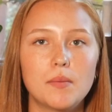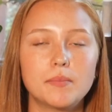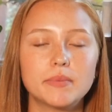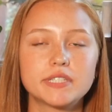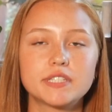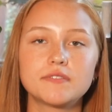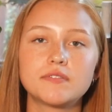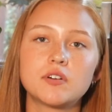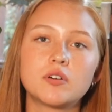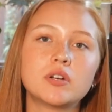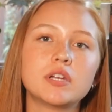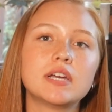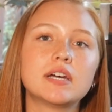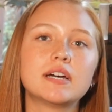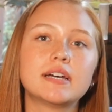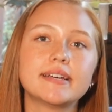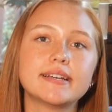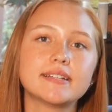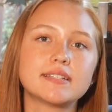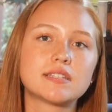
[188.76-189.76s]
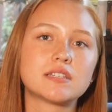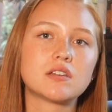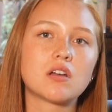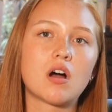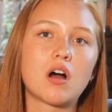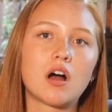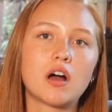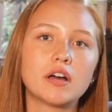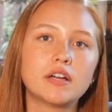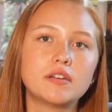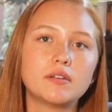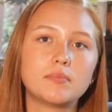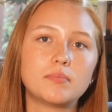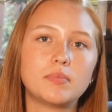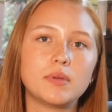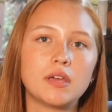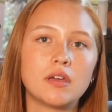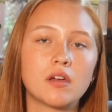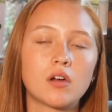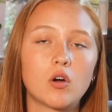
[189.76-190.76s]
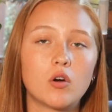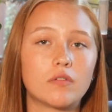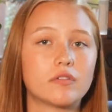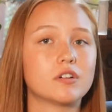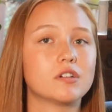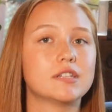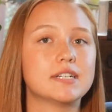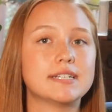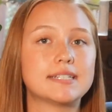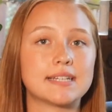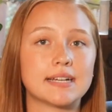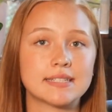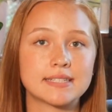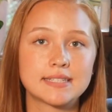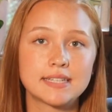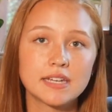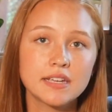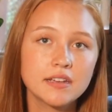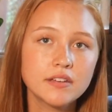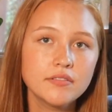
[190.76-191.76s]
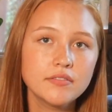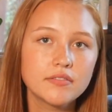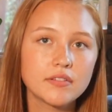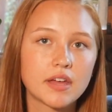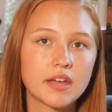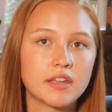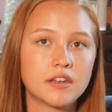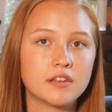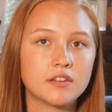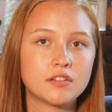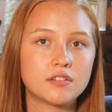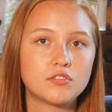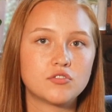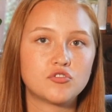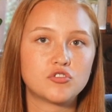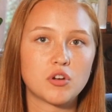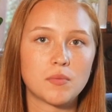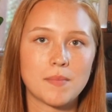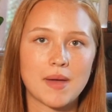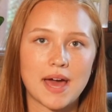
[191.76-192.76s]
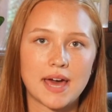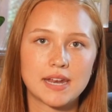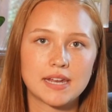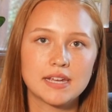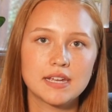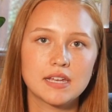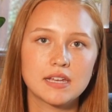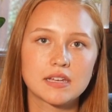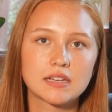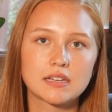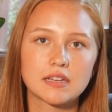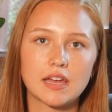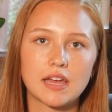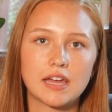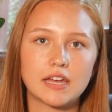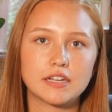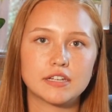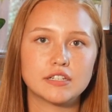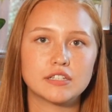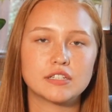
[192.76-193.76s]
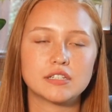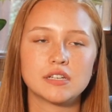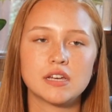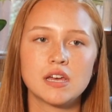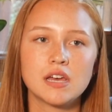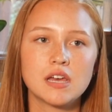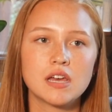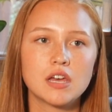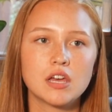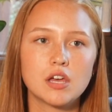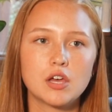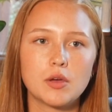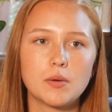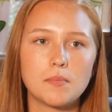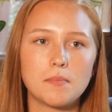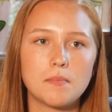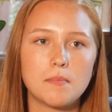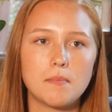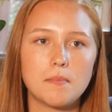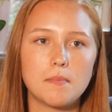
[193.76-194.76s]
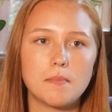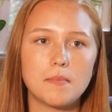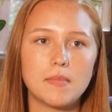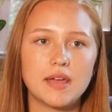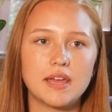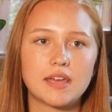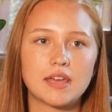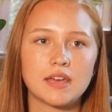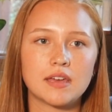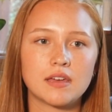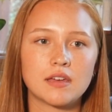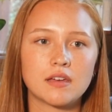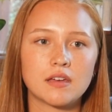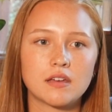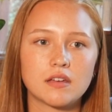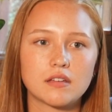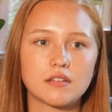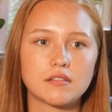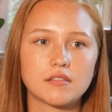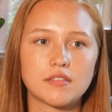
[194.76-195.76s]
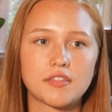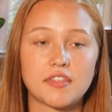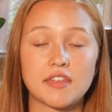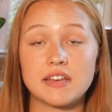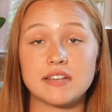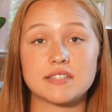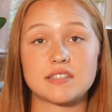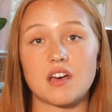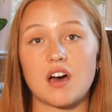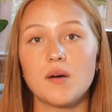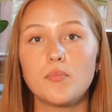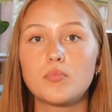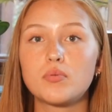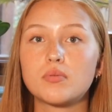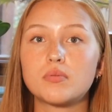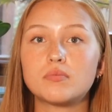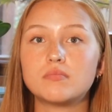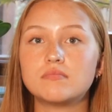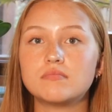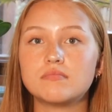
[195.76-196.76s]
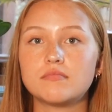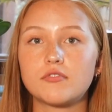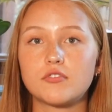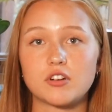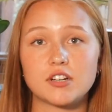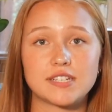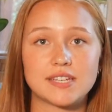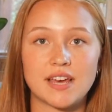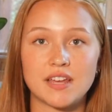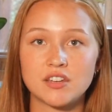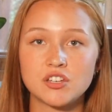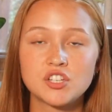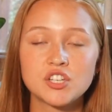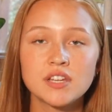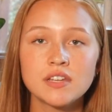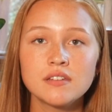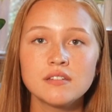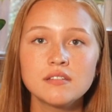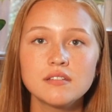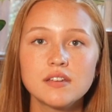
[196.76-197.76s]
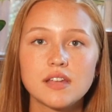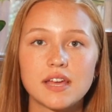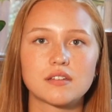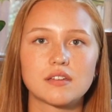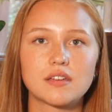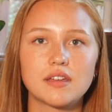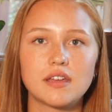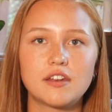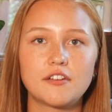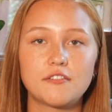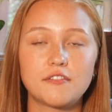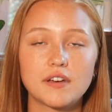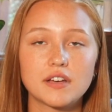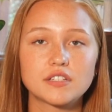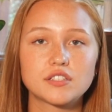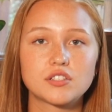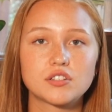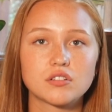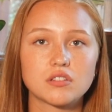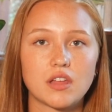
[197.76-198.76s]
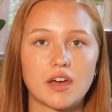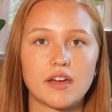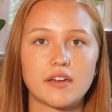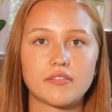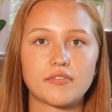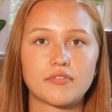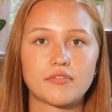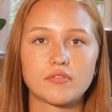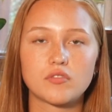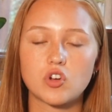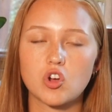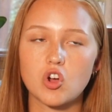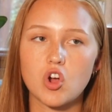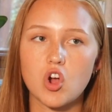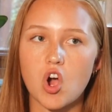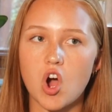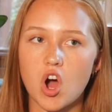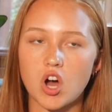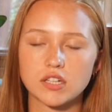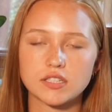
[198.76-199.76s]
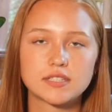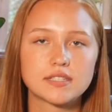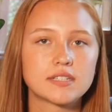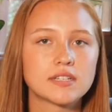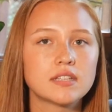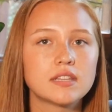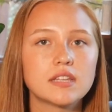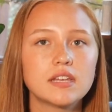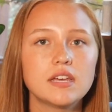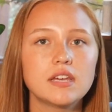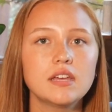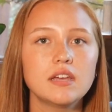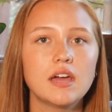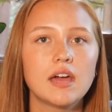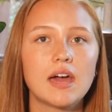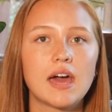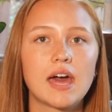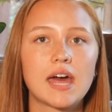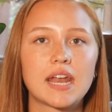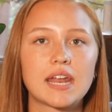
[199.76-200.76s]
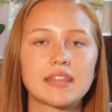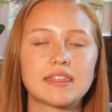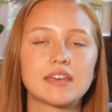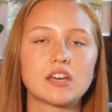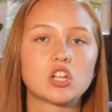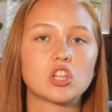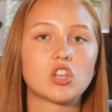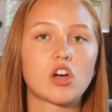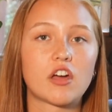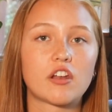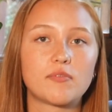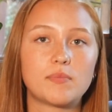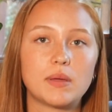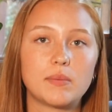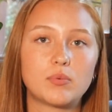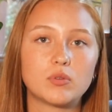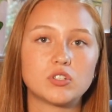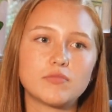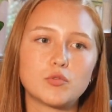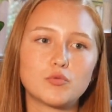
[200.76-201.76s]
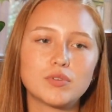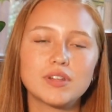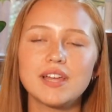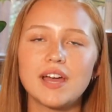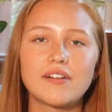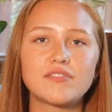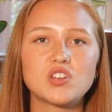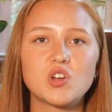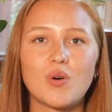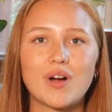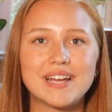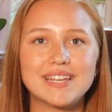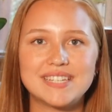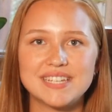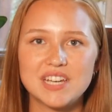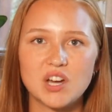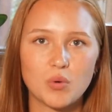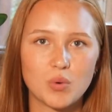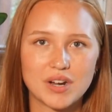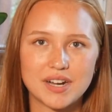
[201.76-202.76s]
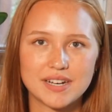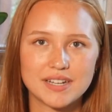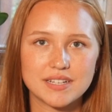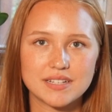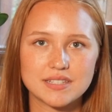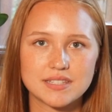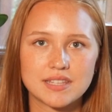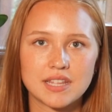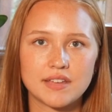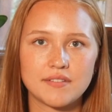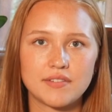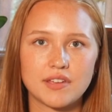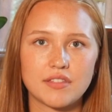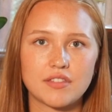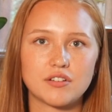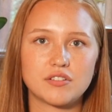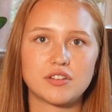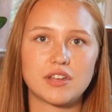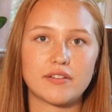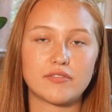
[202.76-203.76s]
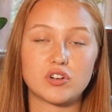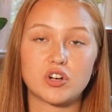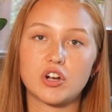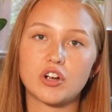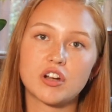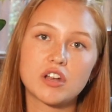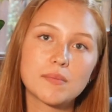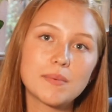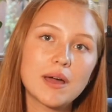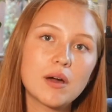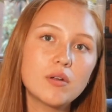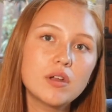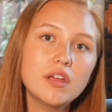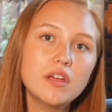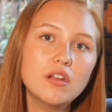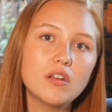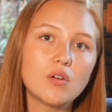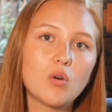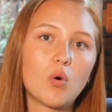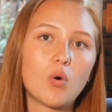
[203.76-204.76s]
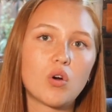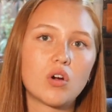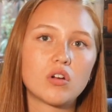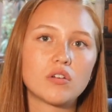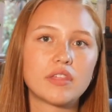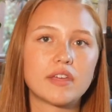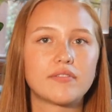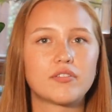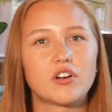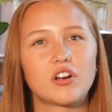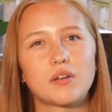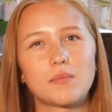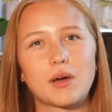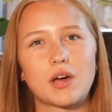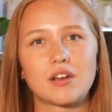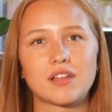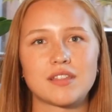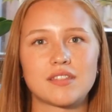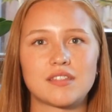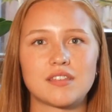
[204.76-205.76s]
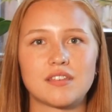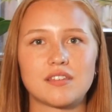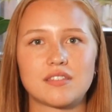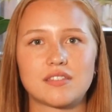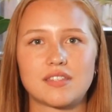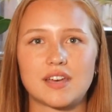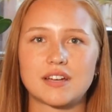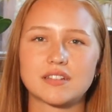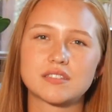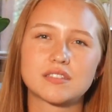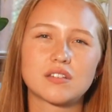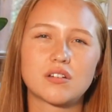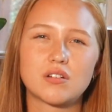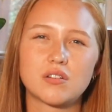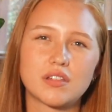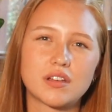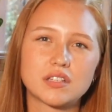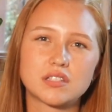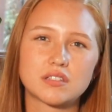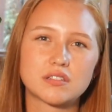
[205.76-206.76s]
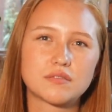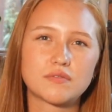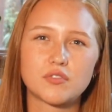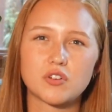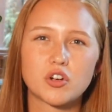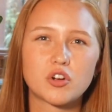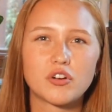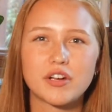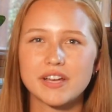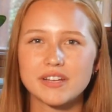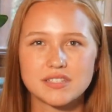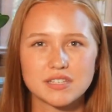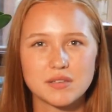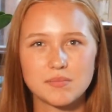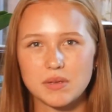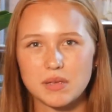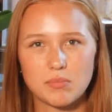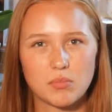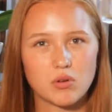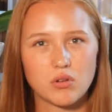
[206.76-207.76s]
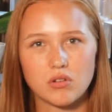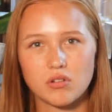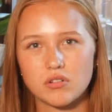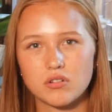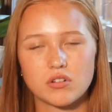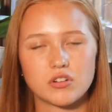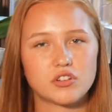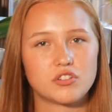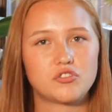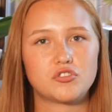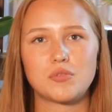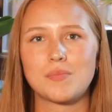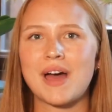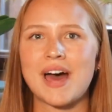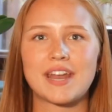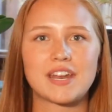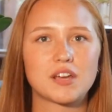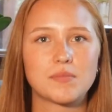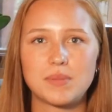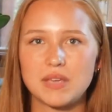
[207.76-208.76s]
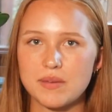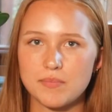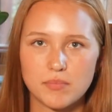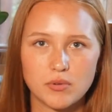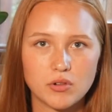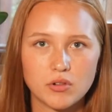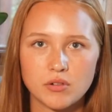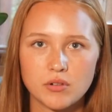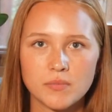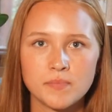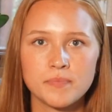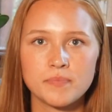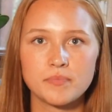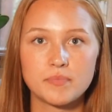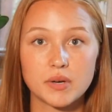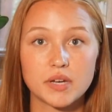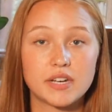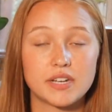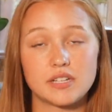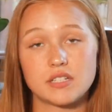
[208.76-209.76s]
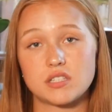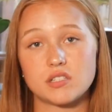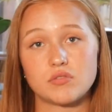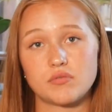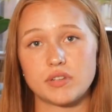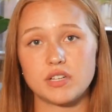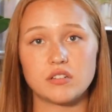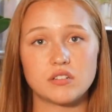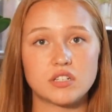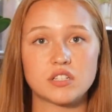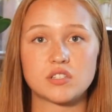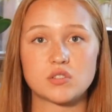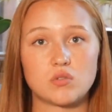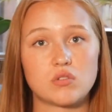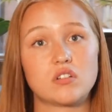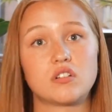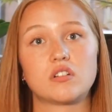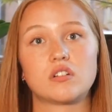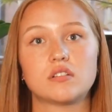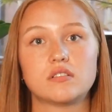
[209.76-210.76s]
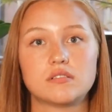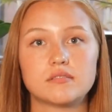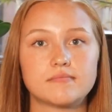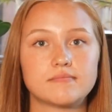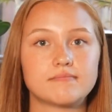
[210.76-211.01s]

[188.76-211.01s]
Misophonia is not being overly sensitive and dramatic and making things up for attention. It affects your life constantly, and I think a lot of people really have no idea what it is. They've either never heard about it, or they've heard about it and think that's for crazy people or dramatic people, but it's a real disorder.